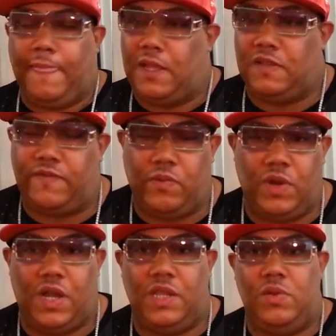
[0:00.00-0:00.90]
Because for
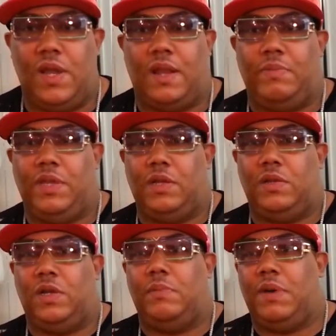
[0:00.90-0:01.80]
one, you got to be
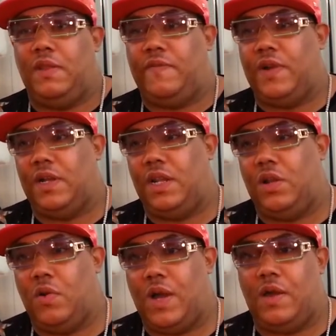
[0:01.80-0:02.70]
a motherfucker that
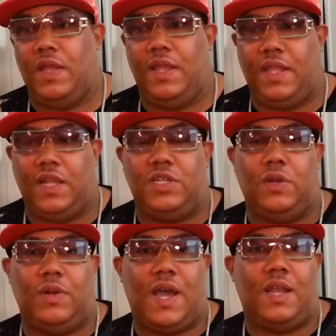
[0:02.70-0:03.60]
go out and get
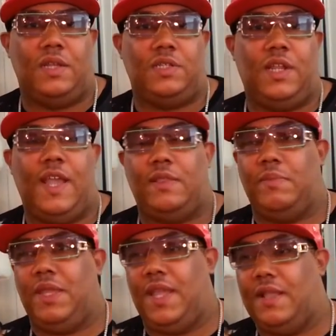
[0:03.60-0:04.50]
your knowledge and have to
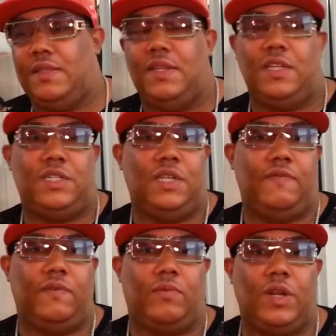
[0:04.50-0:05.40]
be into this
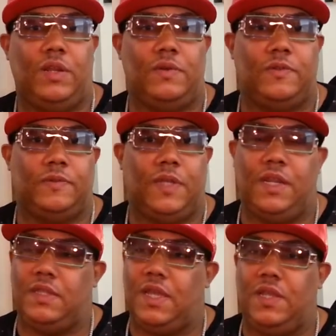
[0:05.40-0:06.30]
shit for real.
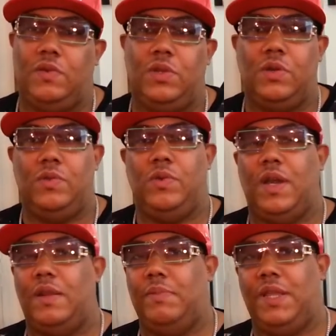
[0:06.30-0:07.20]
Anything you do, you
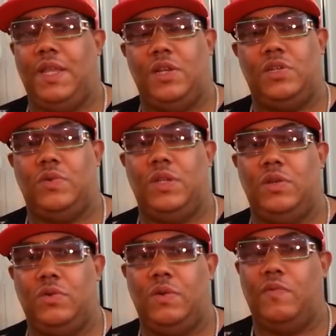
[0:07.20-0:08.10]
got to be into it
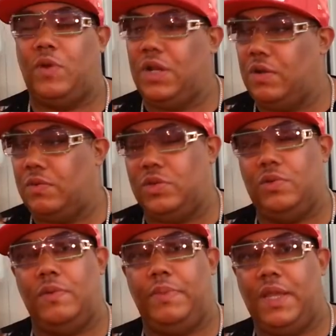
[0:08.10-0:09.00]
and do it real,
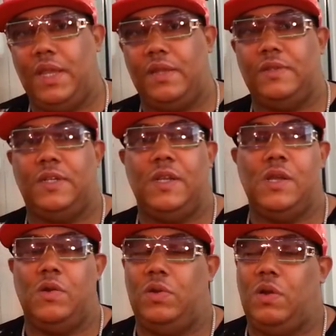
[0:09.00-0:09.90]
do it big,
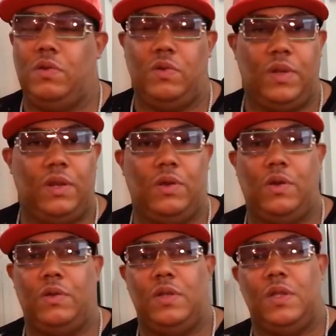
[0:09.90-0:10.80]
but don't do it at
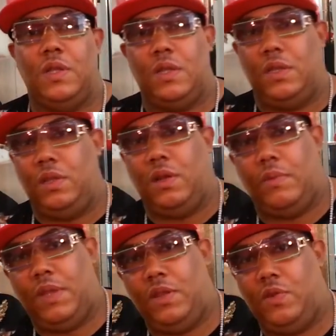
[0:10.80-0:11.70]
all. You know
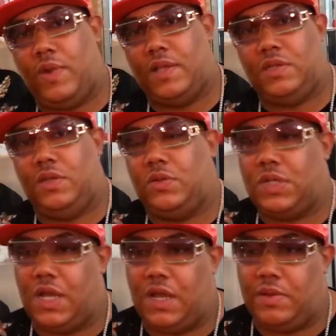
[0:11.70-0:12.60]
what I mean? You wasting your
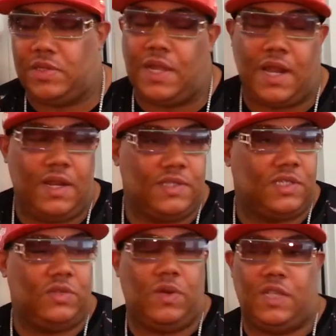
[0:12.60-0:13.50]
time. There's a lot of niggas
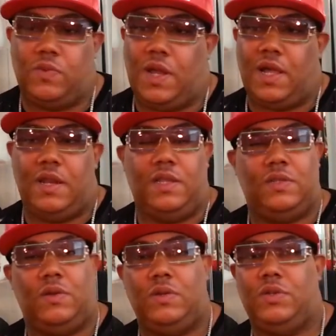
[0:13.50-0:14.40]
that's doing. That's why a lot of
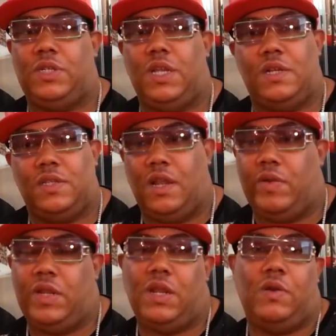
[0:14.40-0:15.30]
niggas don't do shit, because they
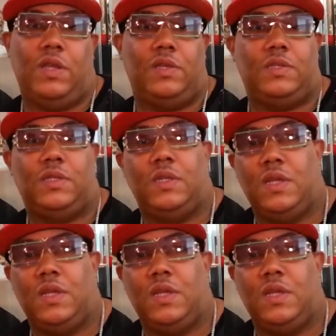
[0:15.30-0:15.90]
already know this.